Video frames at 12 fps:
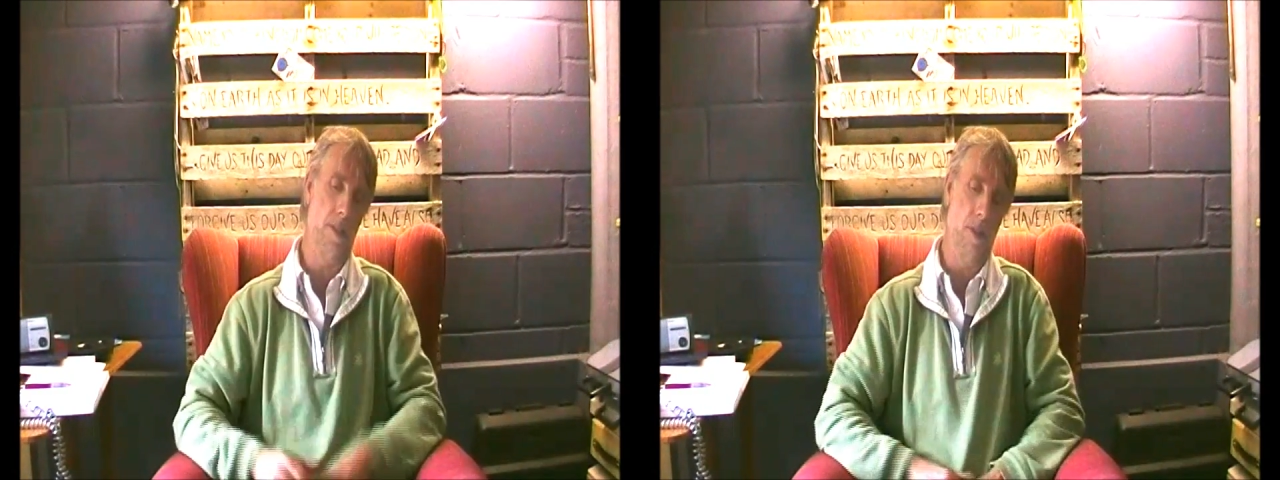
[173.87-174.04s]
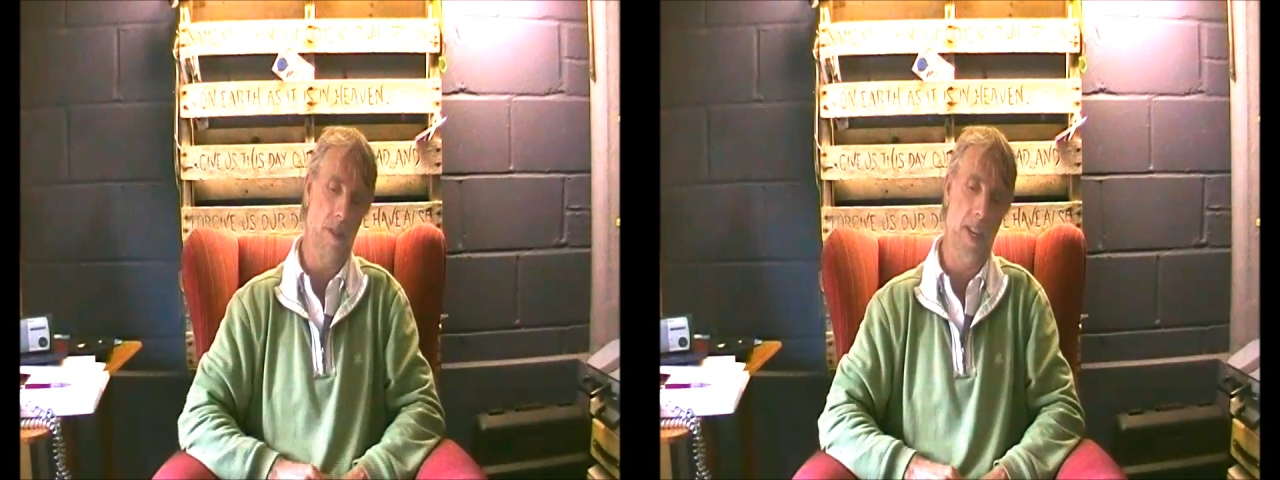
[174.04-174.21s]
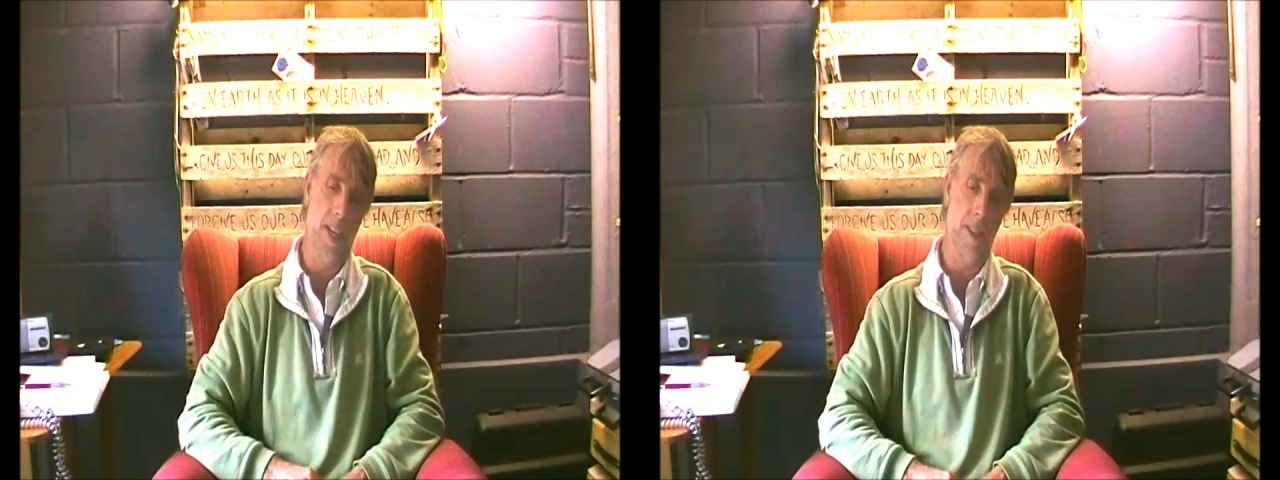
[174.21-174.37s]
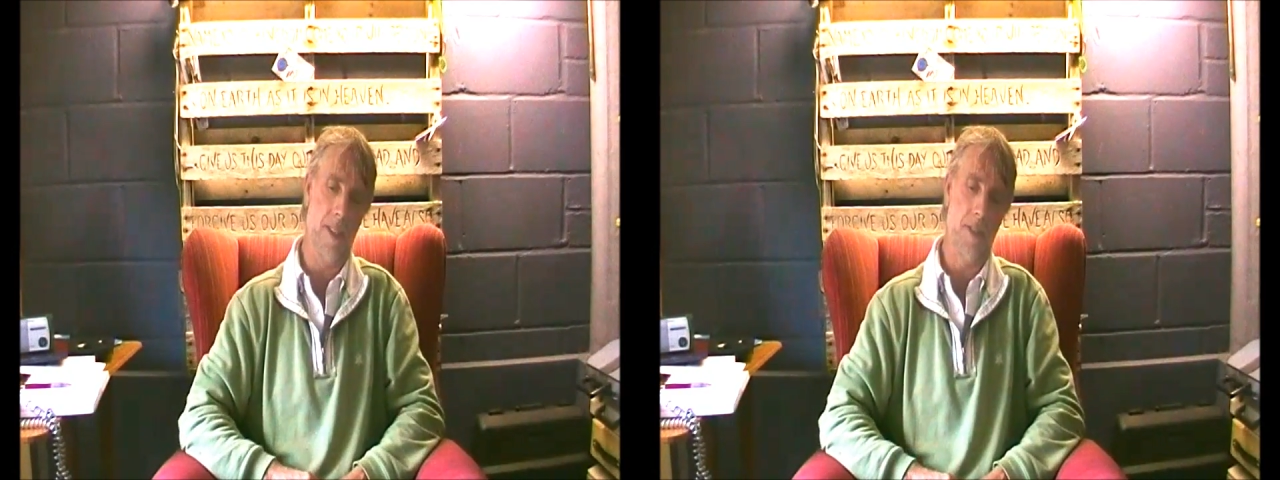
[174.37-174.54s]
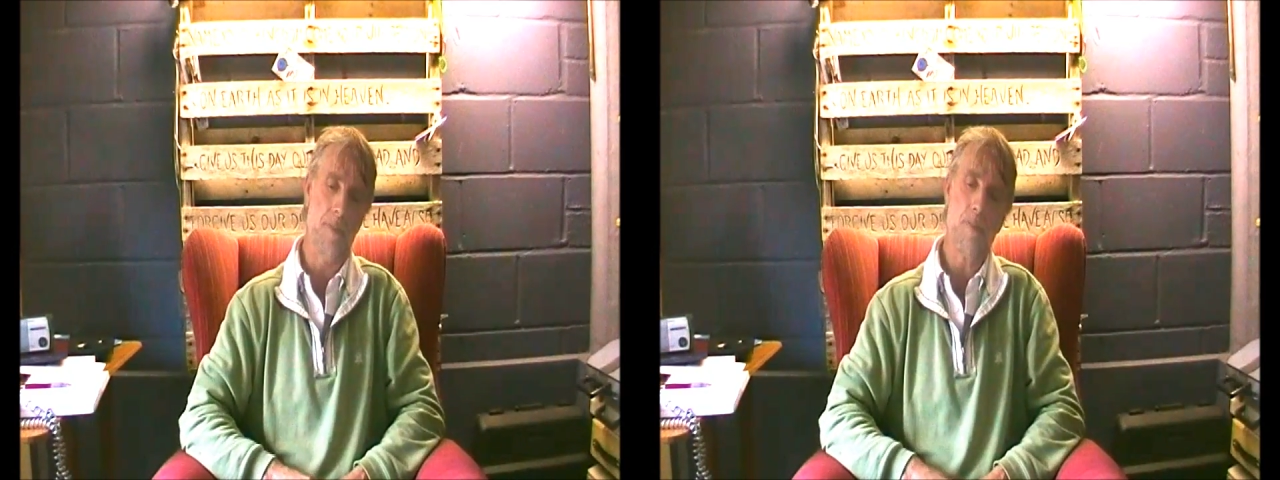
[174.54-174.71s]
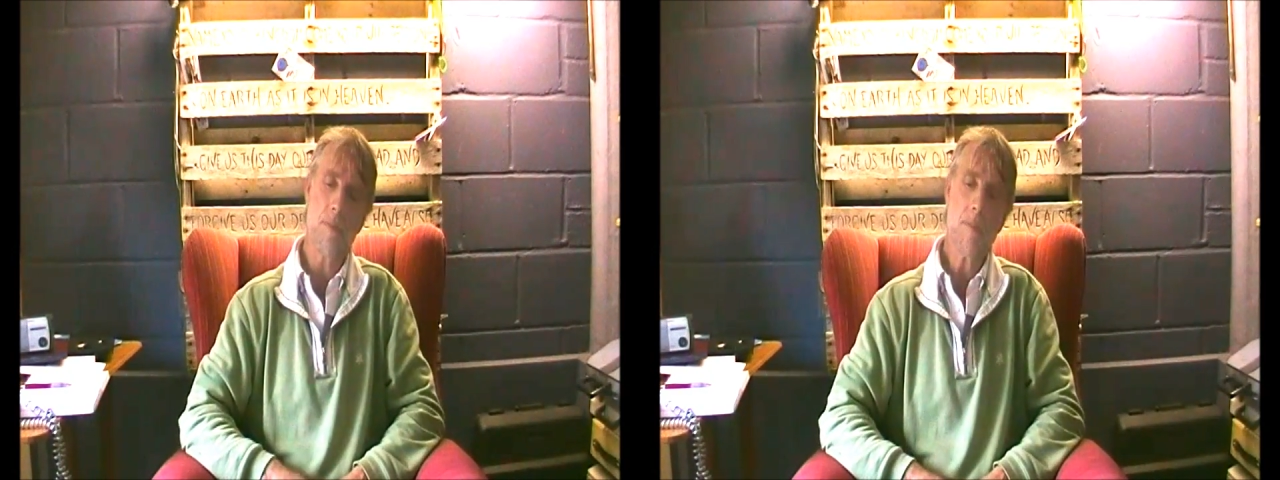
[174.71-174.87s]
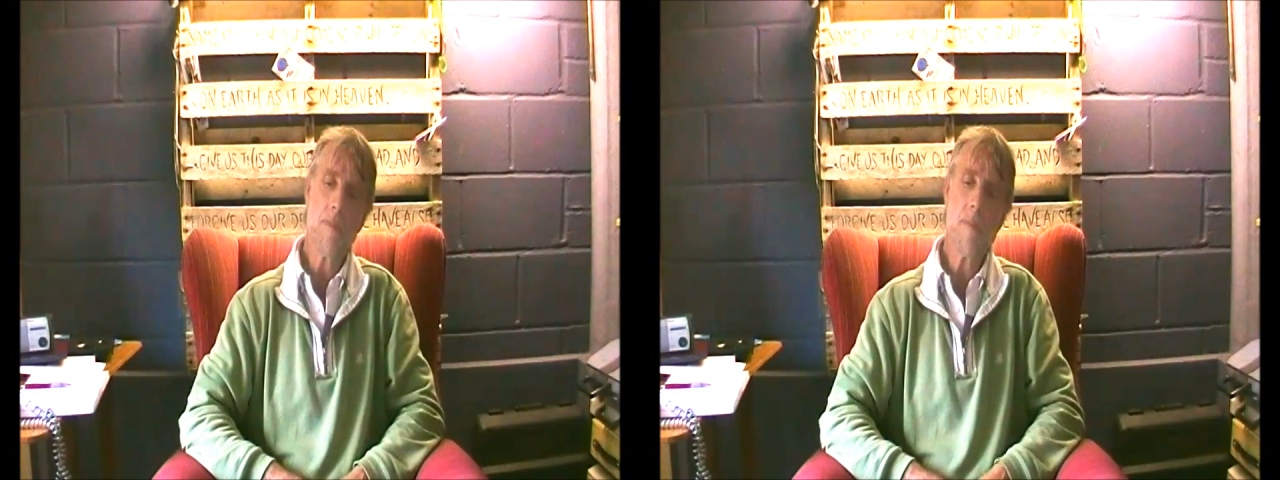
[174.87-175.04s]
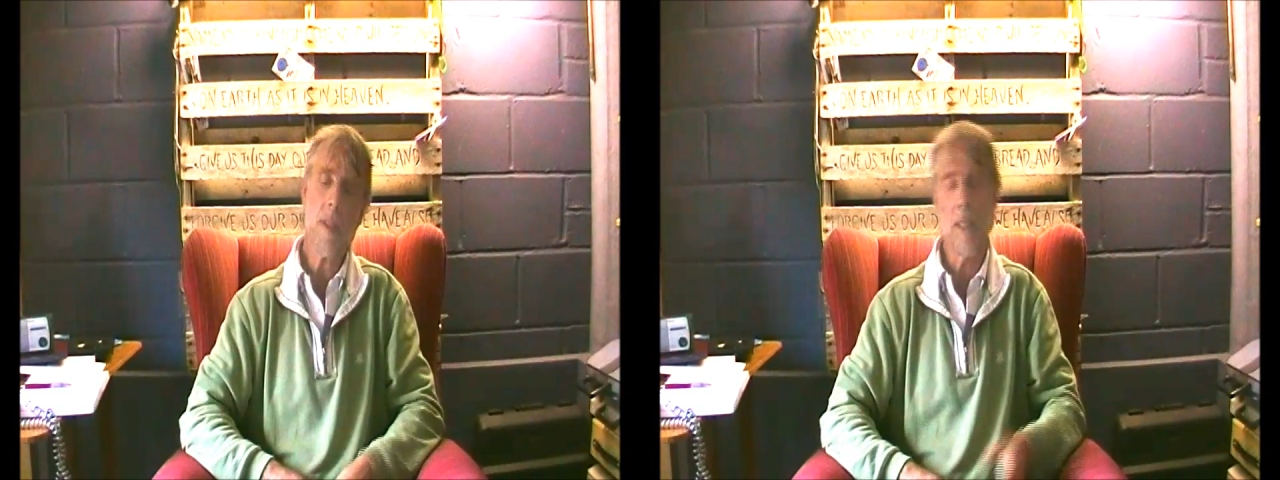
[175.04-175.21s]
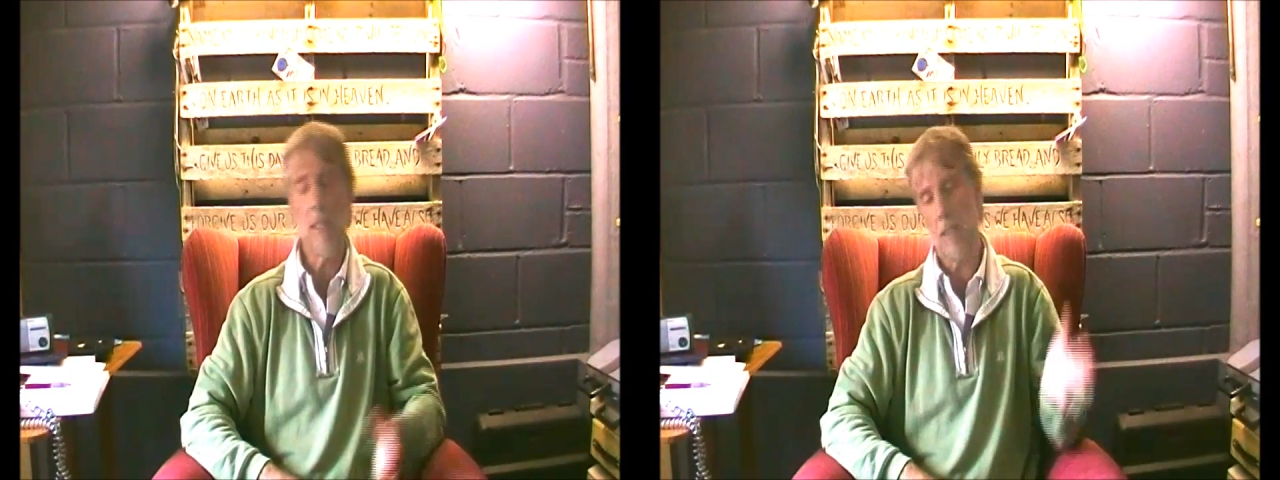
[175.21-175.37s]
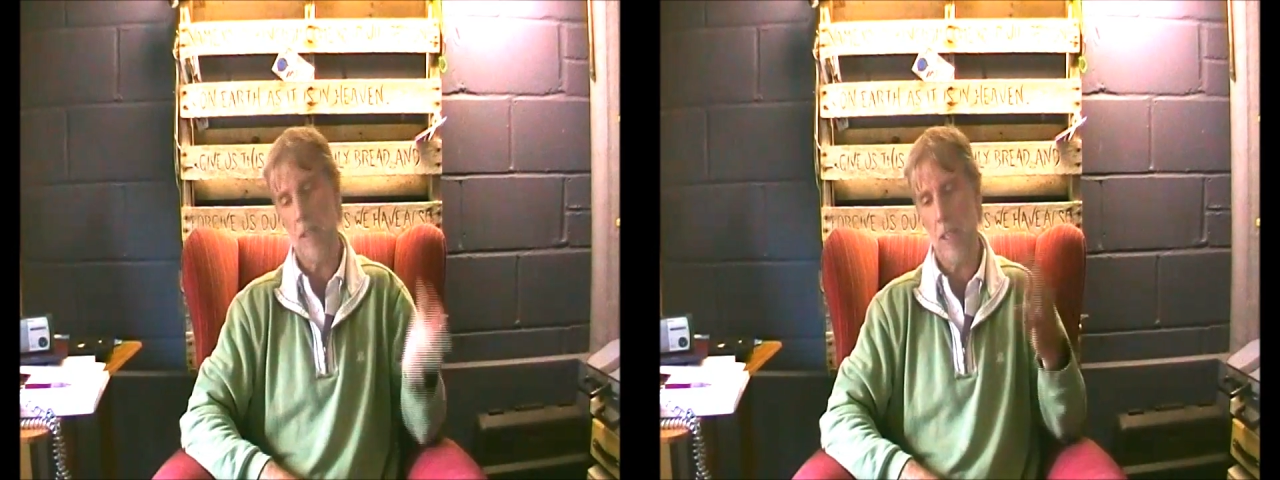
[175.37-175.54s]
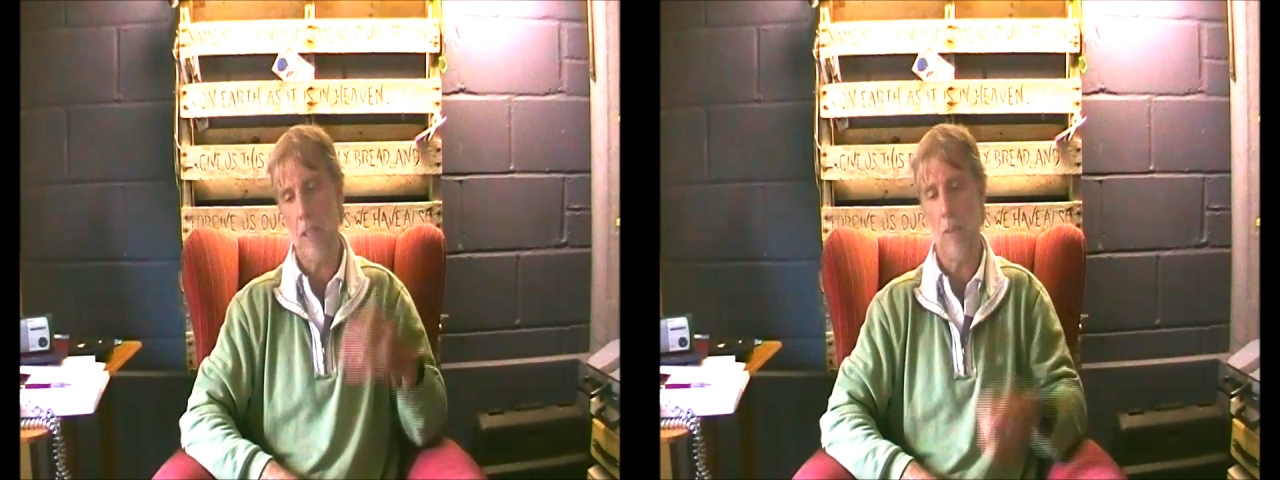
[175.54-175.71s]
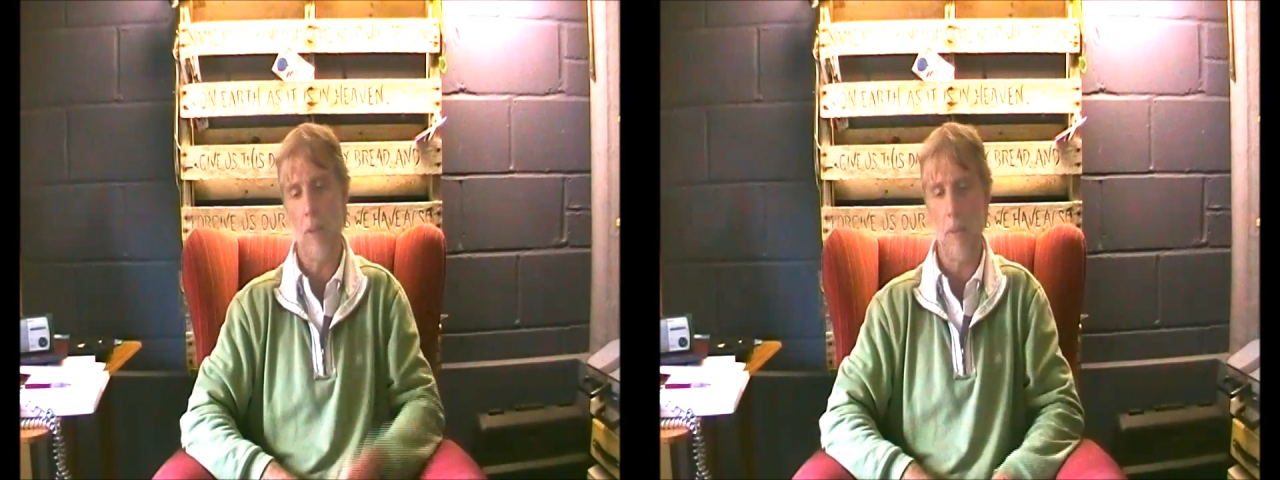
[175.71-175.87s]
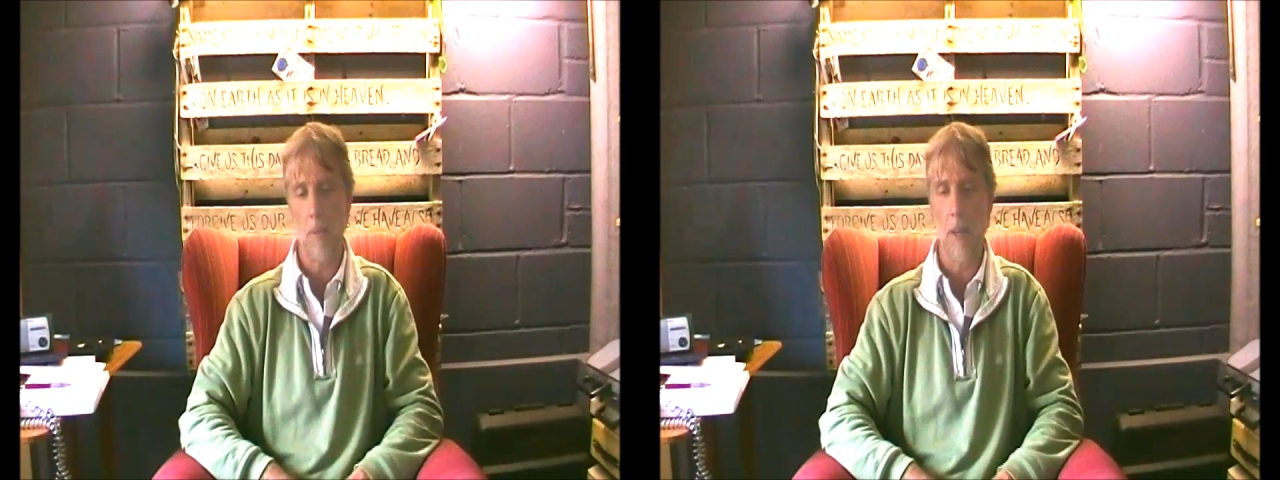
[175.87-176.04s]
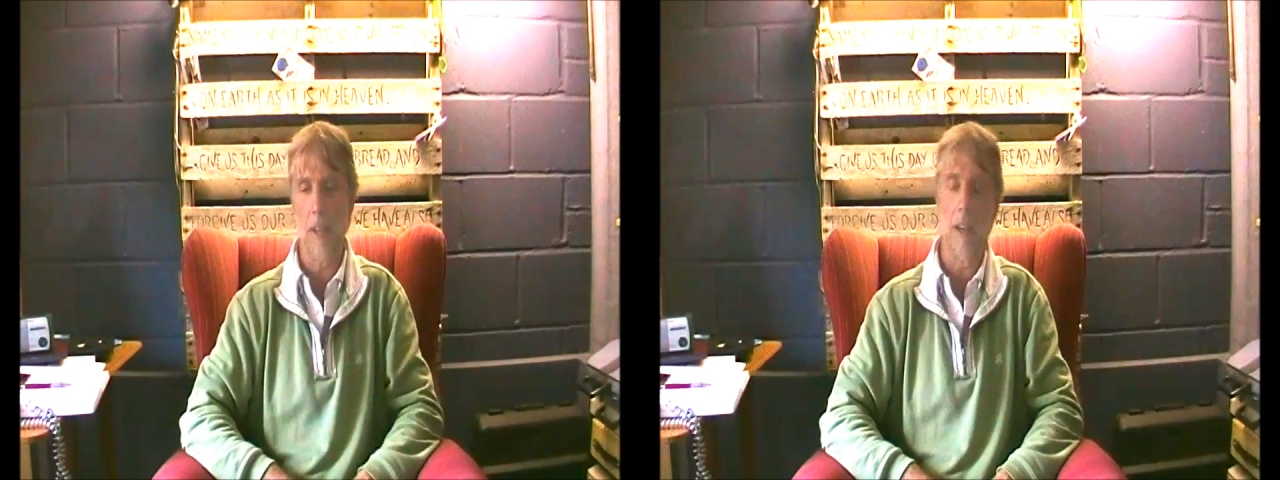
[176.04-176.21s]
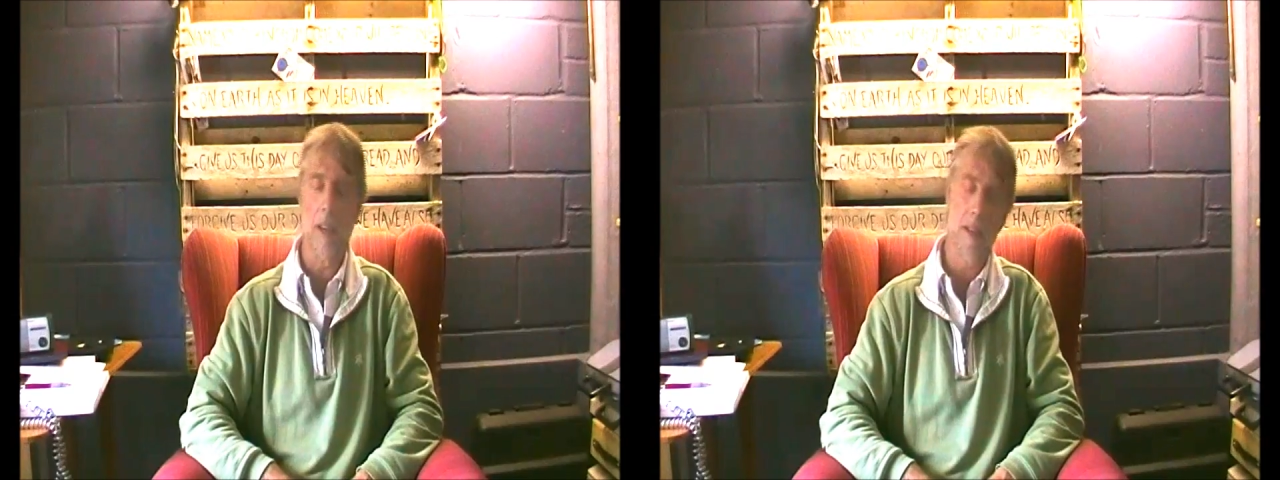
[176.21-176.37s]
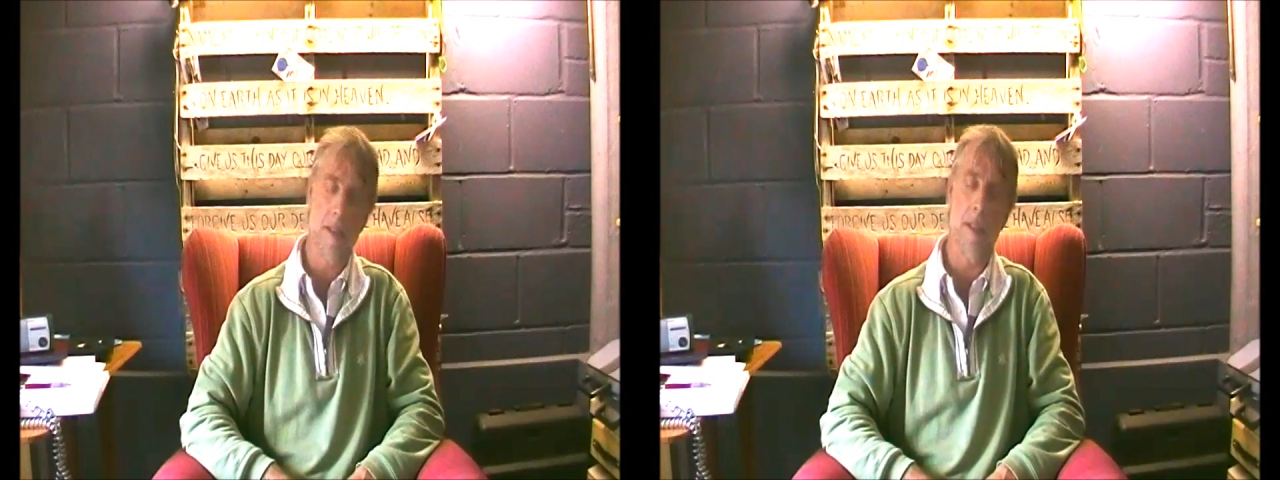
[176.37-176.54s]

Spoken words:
sort of age said, yeah, where are you going?